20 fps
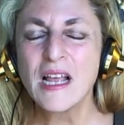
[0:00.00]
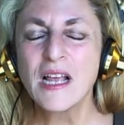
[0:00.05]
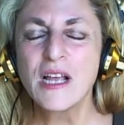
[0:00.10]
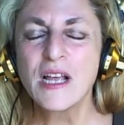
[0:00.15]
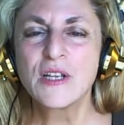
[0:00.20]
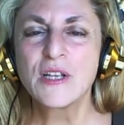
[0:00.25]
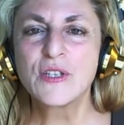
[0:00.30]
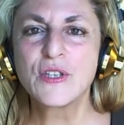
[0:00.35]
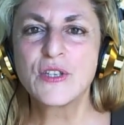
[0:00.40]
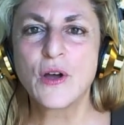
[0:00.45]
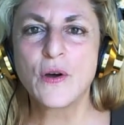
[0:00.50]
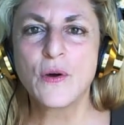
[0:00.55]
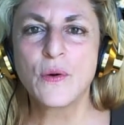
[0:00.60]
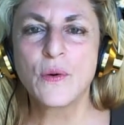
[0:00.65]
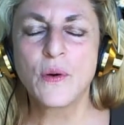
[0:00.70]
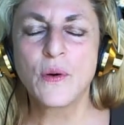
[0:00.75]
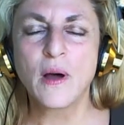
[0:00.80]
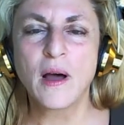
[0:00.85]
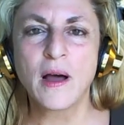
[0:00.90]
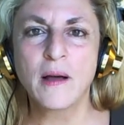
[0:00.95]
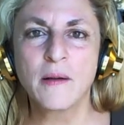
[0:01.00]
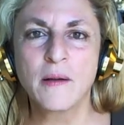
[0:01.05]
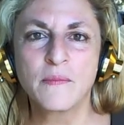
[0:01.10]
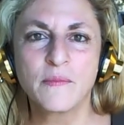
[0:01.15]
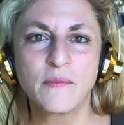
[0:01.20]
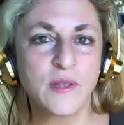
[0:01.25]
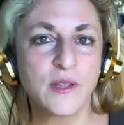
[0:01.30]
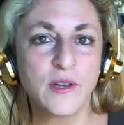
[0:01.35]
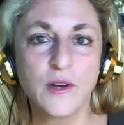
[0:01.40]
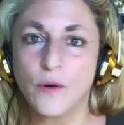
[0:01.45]
So,
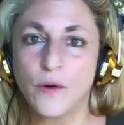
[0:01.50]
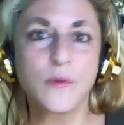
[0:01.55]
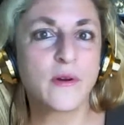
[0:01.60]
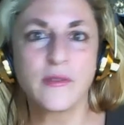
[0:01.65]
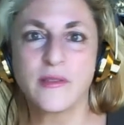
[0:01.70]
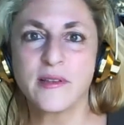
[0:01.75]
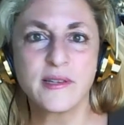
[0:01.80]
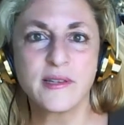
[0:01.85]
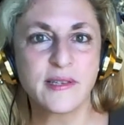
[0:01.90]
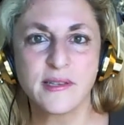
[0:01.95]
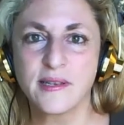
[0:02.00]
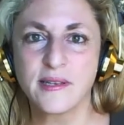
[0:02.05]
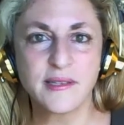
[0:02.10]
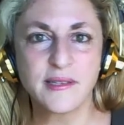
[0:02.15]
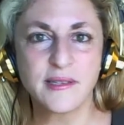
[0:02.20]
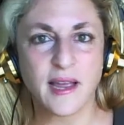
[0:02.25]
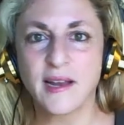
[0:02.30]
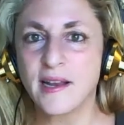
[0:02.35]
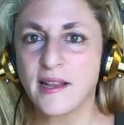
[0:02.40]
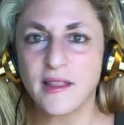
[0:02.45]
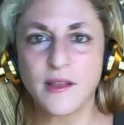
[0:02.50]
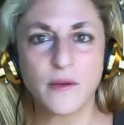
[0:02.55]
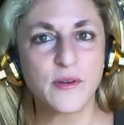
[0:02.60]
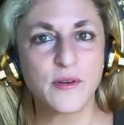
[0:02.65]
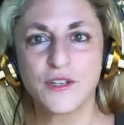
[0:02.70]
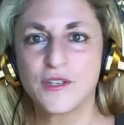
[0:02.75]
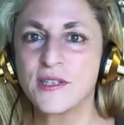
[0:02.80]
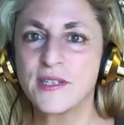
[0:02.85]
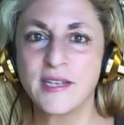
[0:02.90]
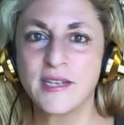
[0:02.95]
you know, we're in this society that we
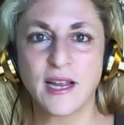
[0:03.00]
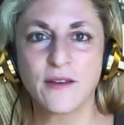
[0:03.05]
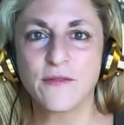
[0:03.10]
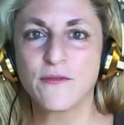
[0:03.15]
just take